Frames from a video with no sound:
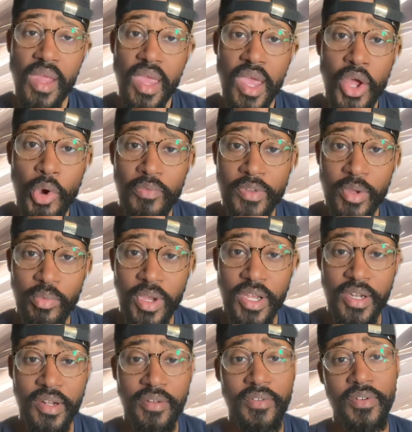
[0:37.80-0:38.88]
Hopefully we can
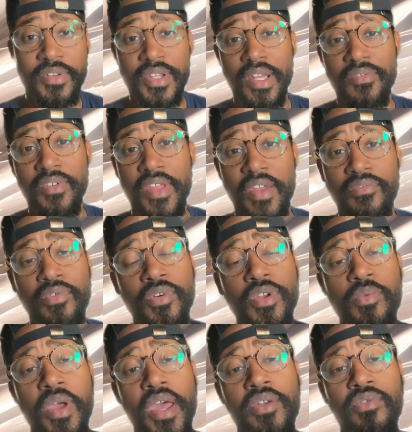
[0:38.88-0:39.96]
deliver that for
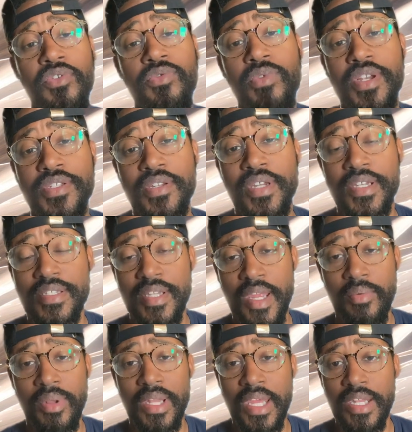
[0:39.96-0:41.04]
you. We had Northwestern yesterday.
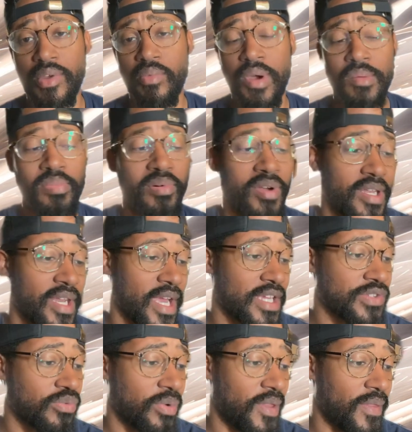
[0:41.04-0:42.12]
We laid the 1 point.
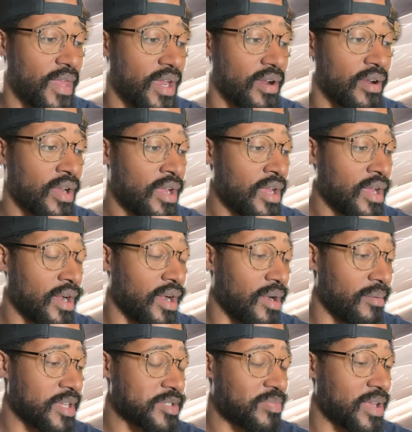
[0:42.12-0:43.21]
Nice win there
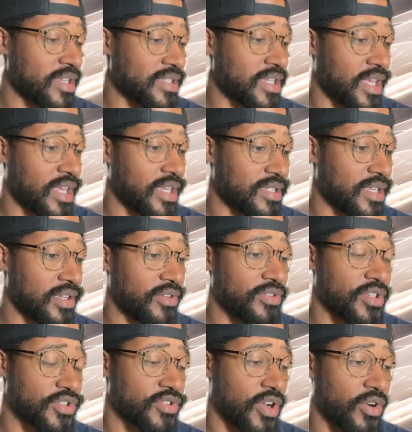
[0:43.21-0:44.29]
as Penn State continues
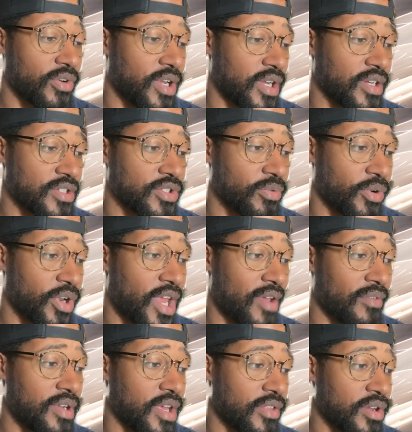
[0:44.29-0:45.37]
to struggle here. So we're going to have
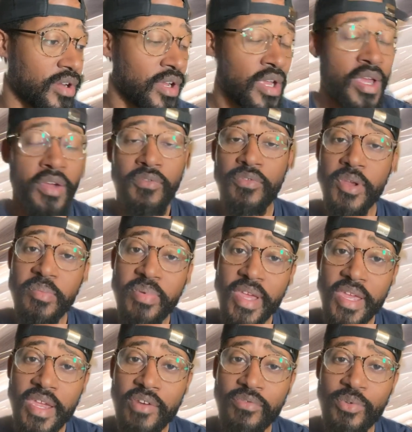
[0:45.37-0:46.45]
another free
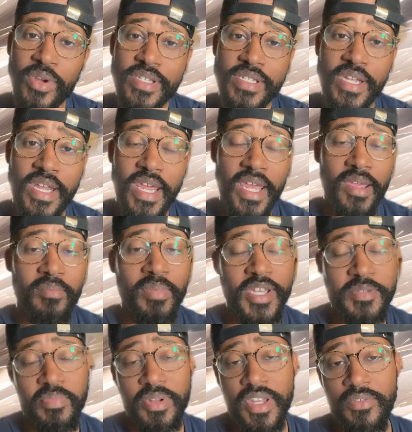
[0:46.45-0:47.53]
pick here for you today.
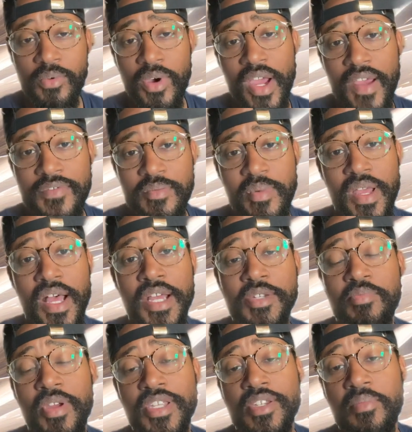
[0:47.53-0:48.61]
Best believe we'll have some
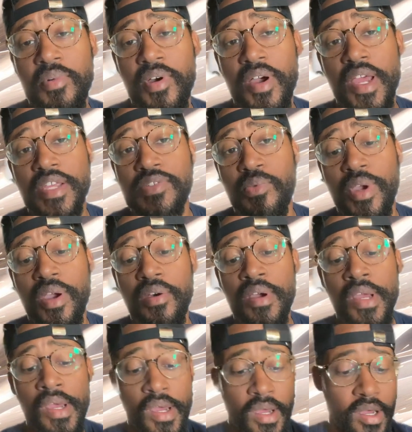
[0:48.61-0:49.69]
college basketball as well
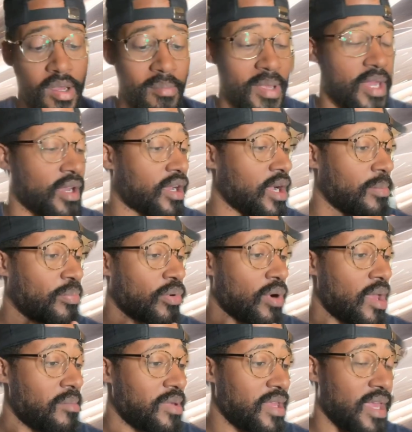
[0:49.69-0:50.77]
and a couple
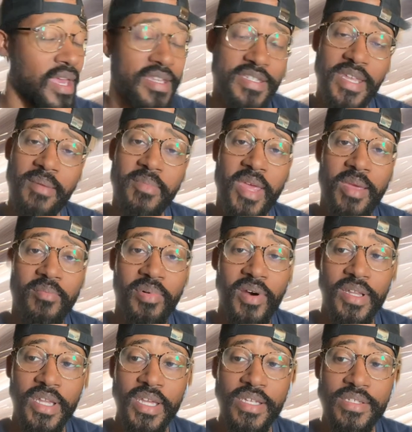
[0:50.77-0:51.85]
NBA same game
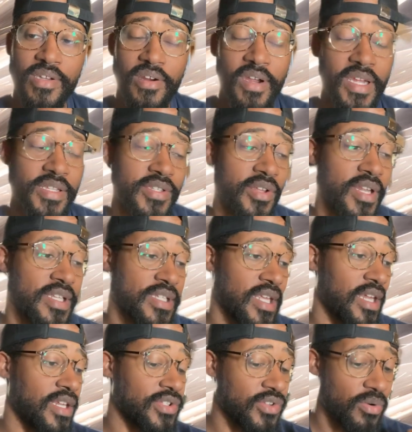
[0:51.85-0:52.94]
parlays. All right, so let's
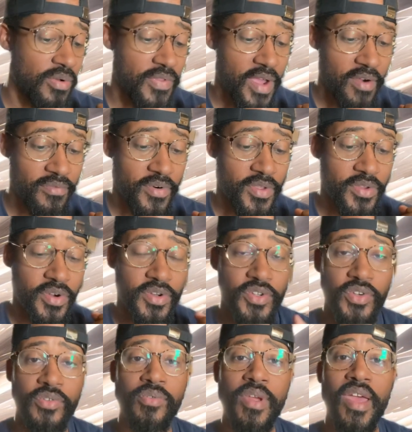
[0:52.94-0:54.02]
get into it. Without further
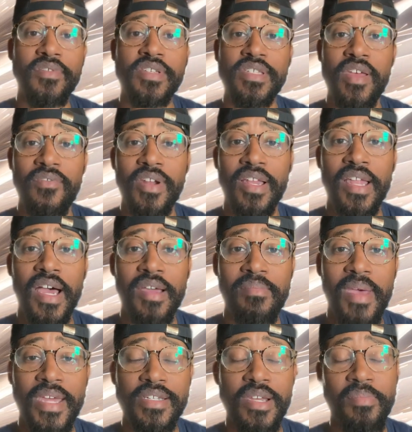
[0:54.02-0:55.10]
ado, we have a 7 o'clock
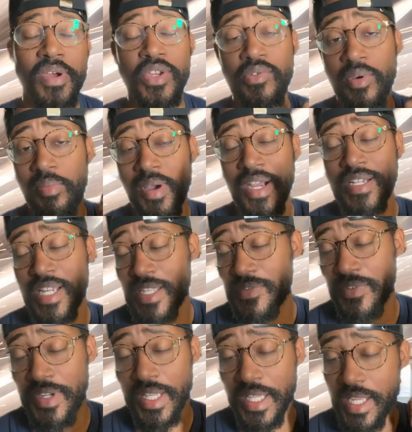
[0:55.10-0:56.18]
matchup. I do apologize
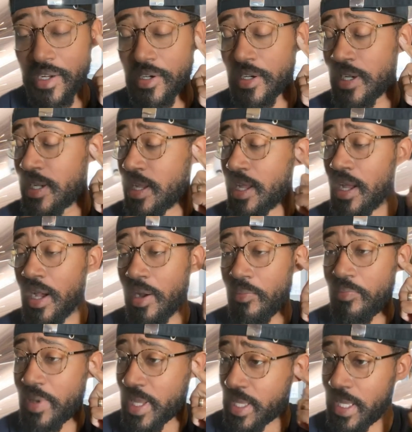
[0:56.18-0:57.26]
for the later
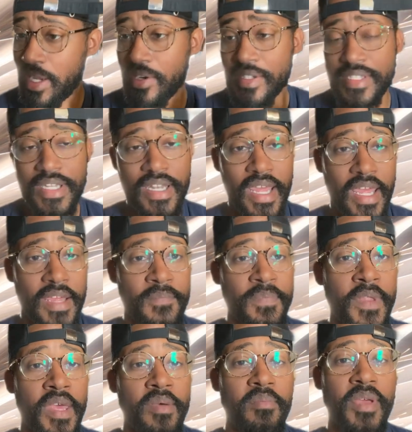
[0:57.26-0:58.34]
pick here today.
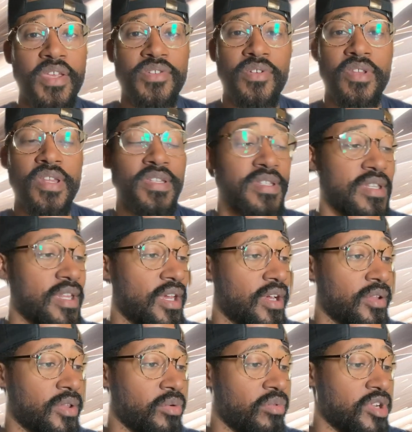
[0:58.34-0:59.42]
Make sure that
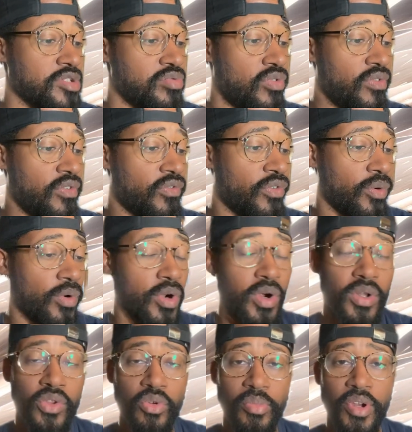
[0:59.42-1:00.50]
the ones moving forward are
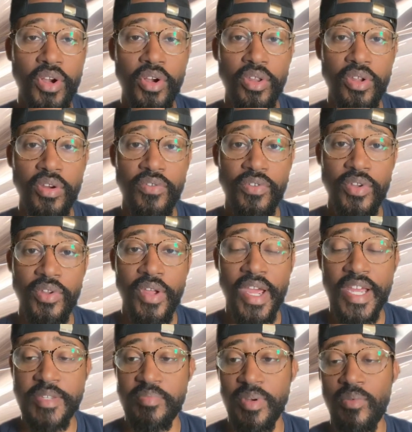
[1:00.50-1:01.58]
a little bit earlier for you
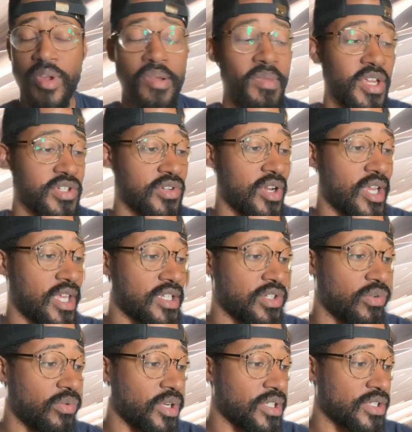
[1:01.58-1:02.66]
guys, but want to make sure I get
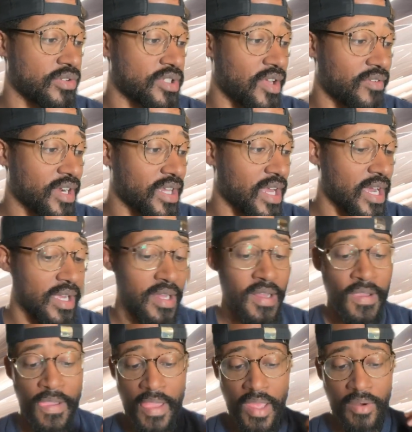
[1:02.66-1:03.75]
you one. So 7 o'clock,
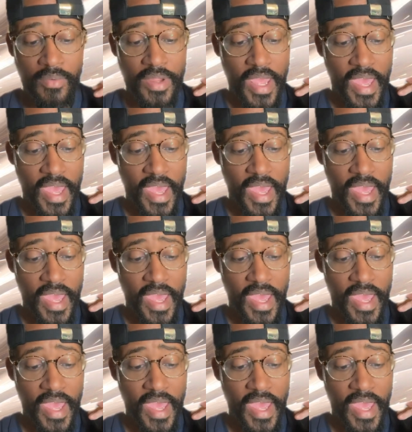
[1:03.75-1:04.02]
we